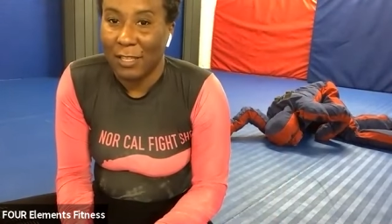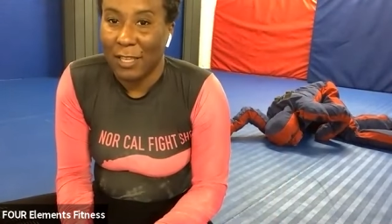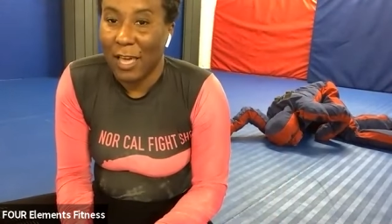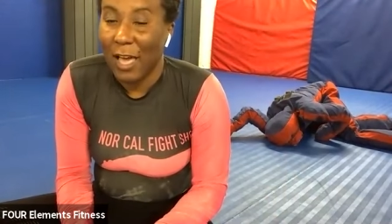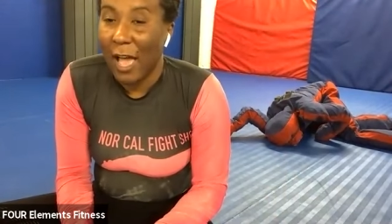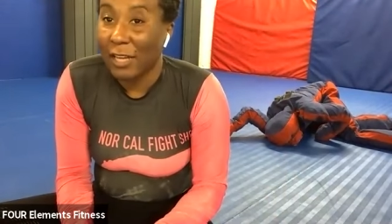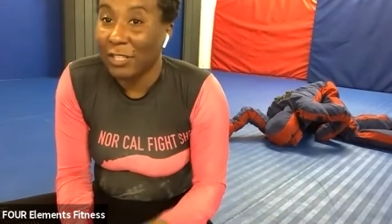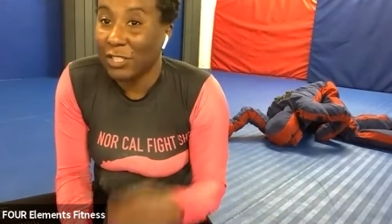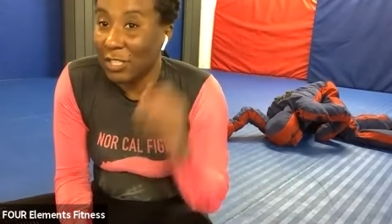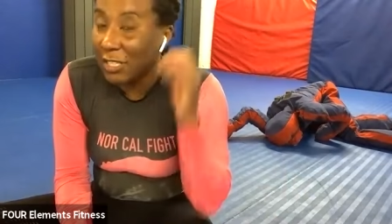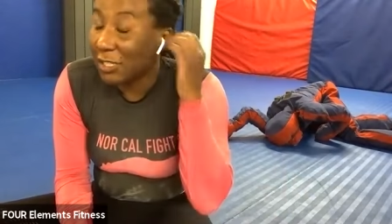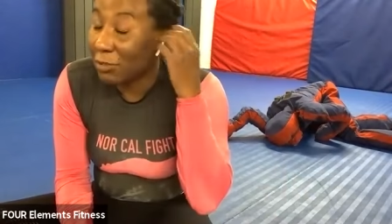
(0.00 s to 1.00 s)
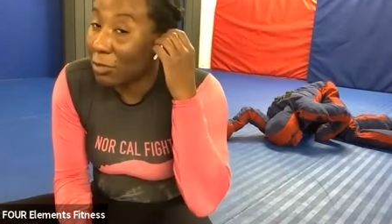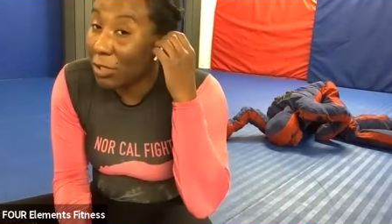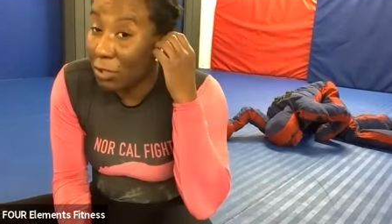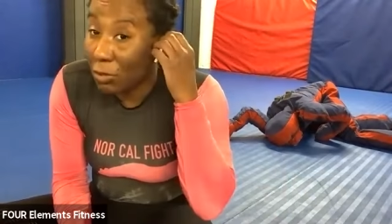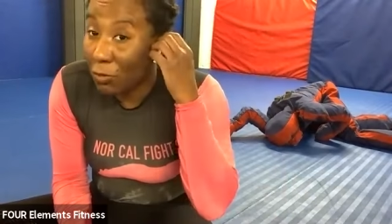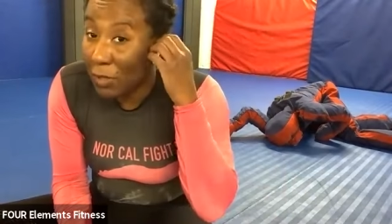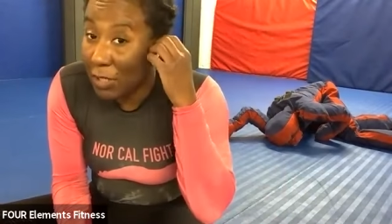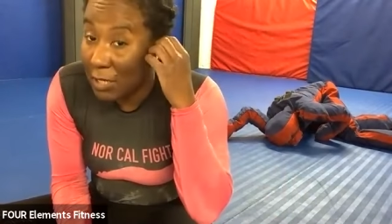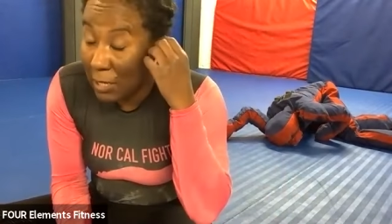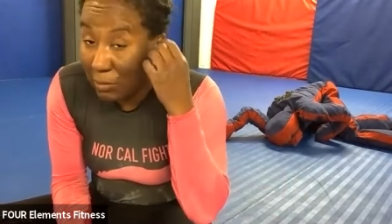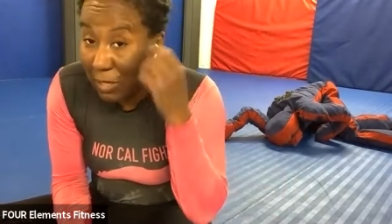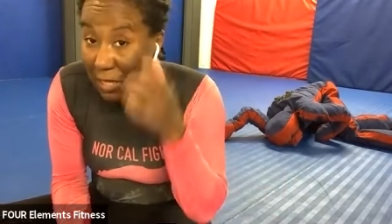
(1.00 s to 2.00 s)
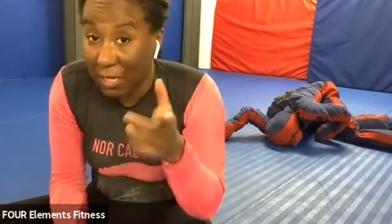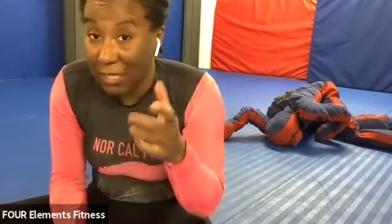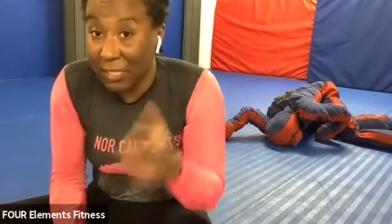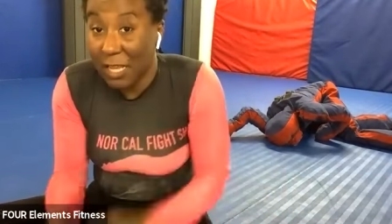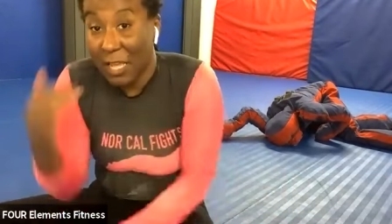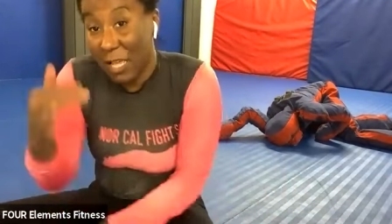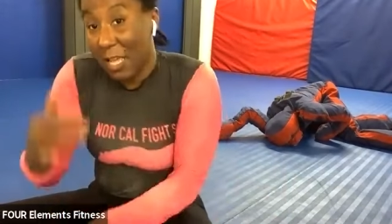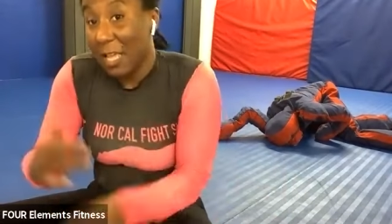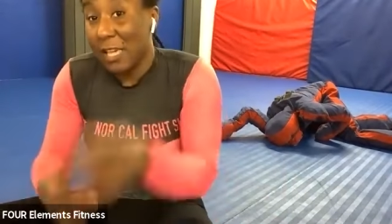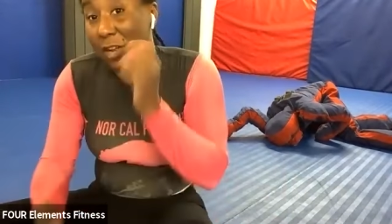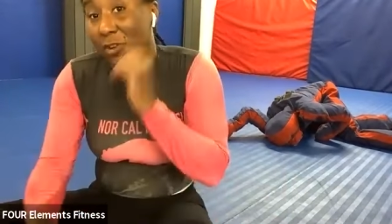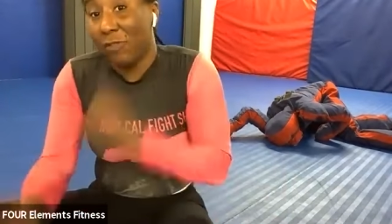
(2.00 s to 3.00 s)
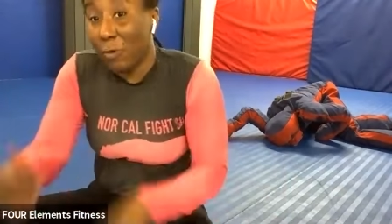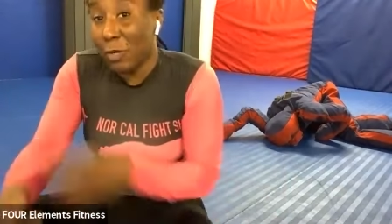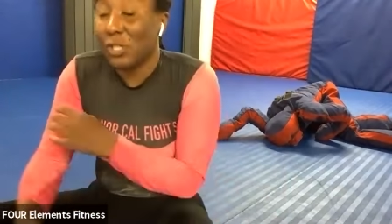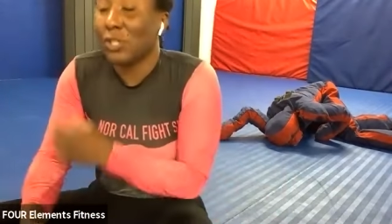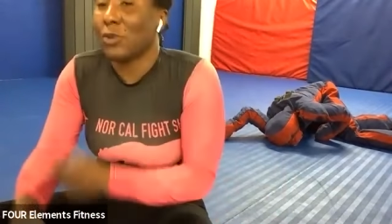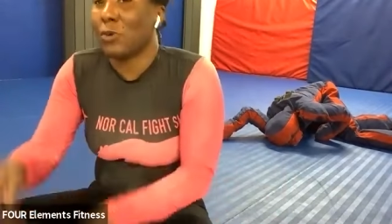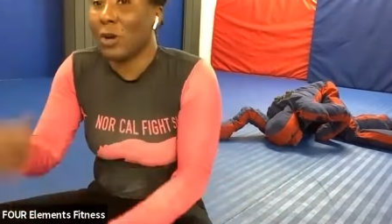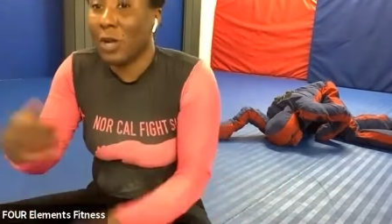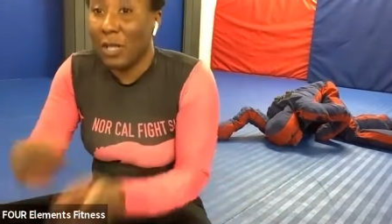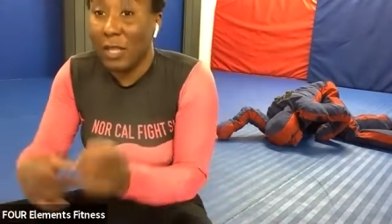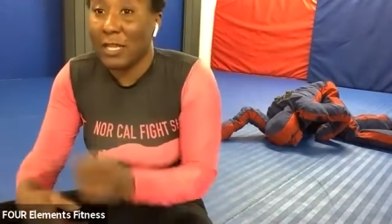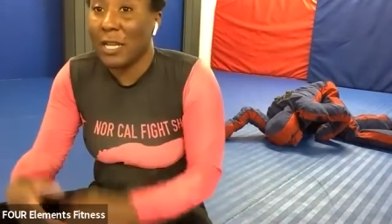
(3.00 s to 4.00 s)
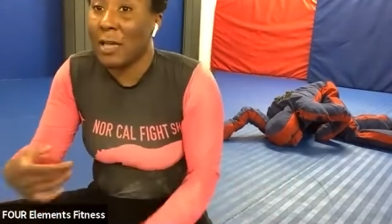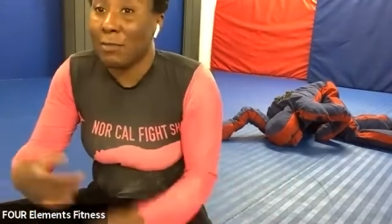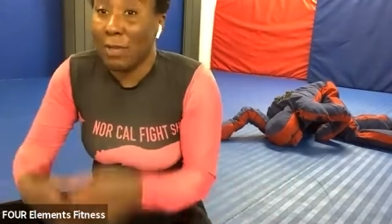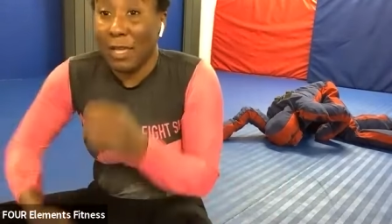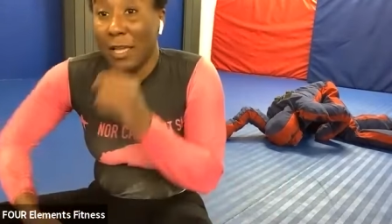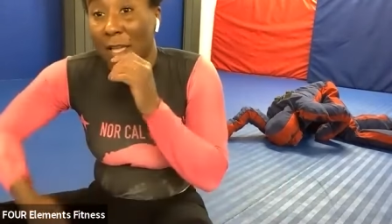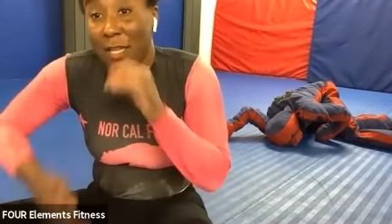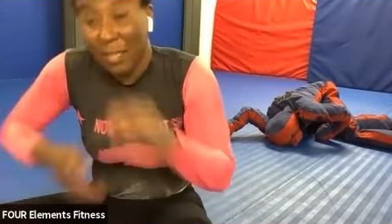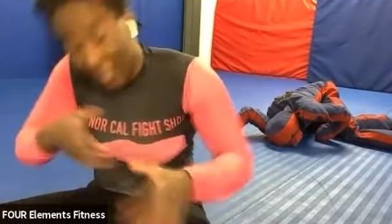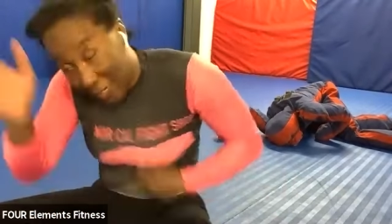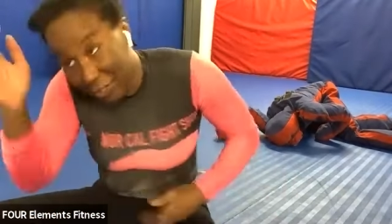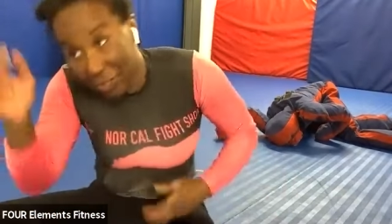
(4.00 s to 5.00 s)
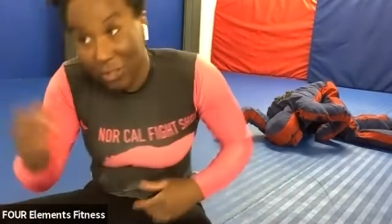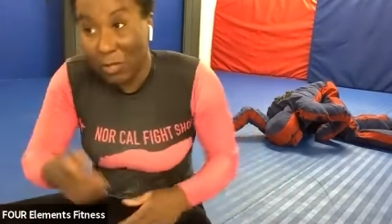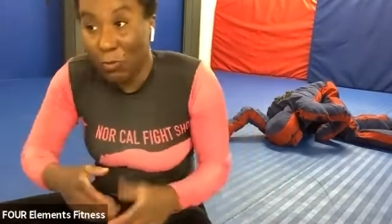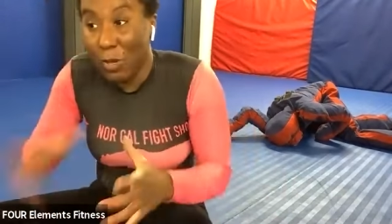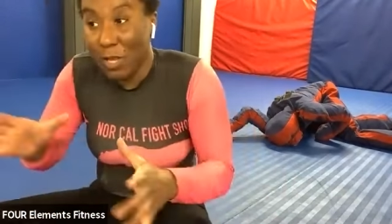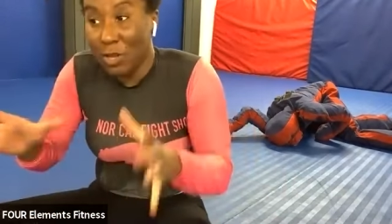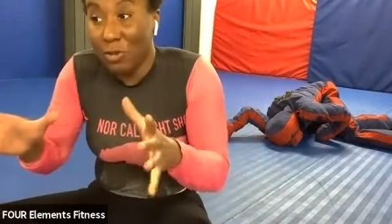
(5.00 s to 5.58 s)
Yeah, actually, this is really cool with the dummy because it'll force you to work on that timing. When